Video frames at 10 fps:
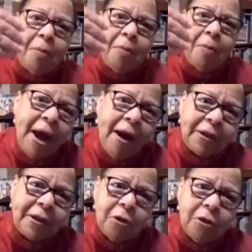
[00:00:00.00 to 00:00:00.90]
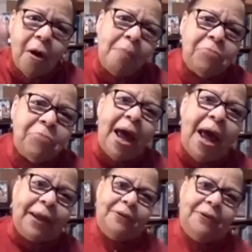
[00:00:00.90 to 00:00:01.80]
American, I'm
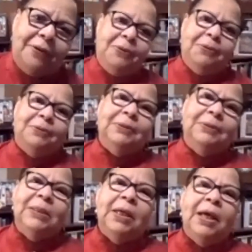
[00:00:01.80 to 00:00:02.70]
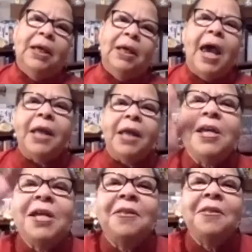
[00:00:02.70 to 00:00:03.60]
black, And
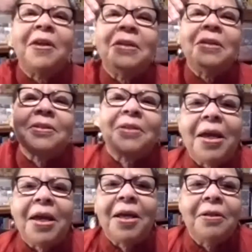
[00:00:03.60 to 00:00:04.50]
he then said,